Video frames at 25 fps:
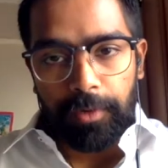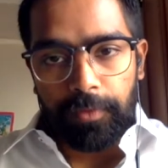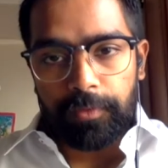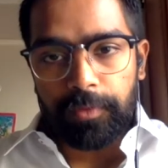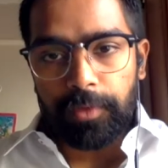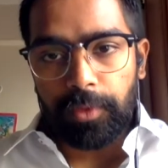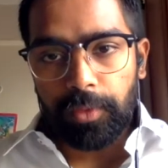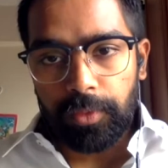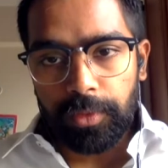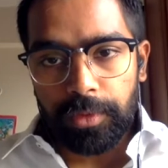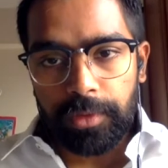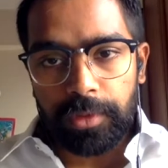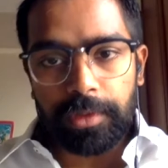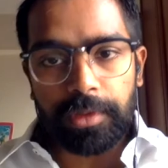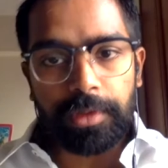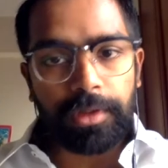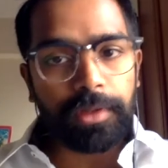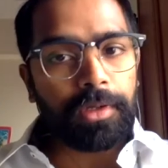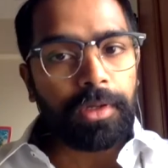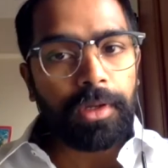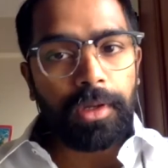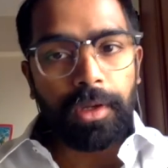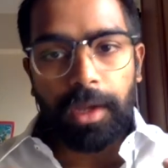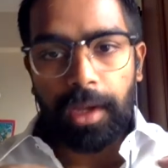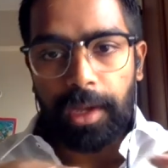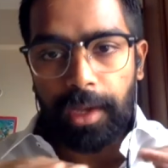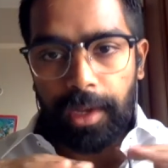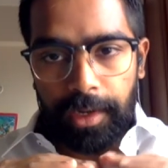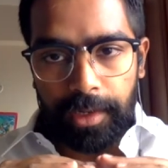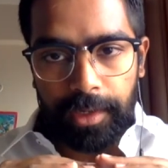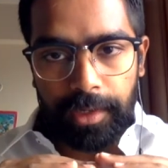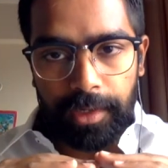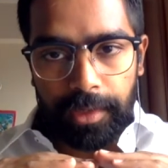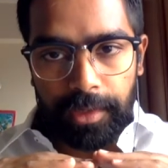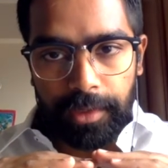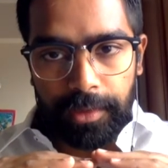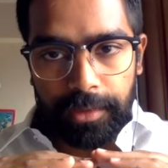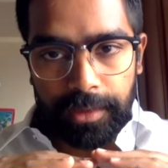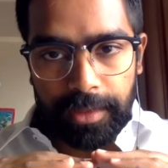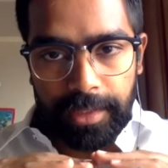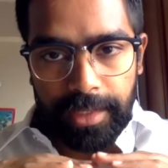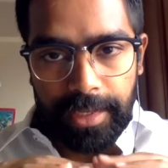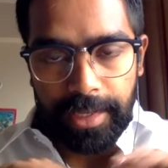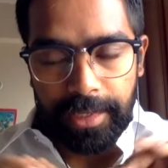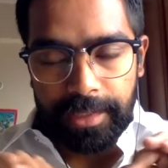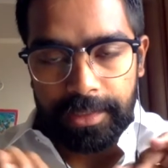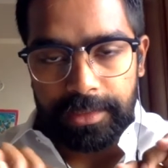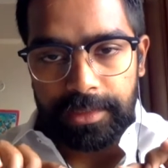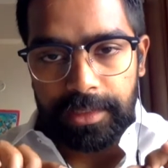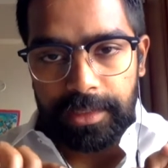floated and the
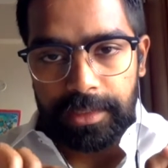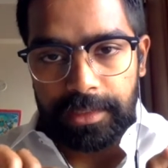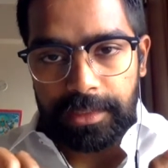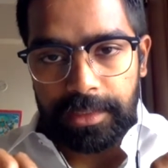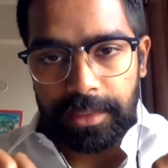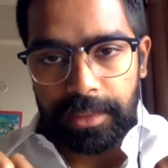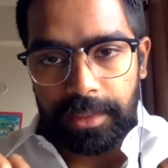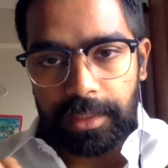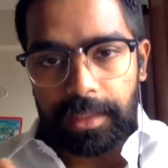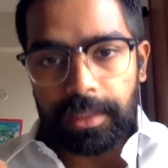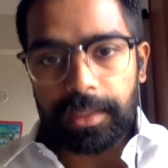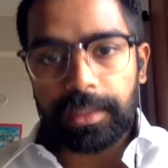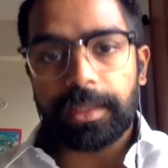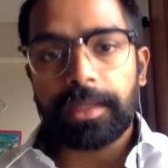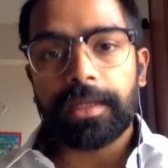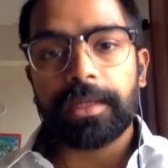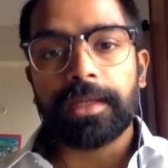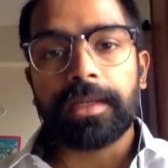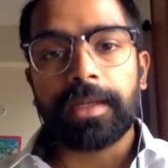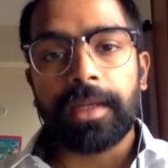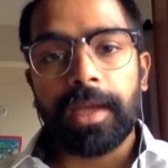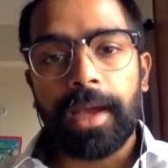excess slurry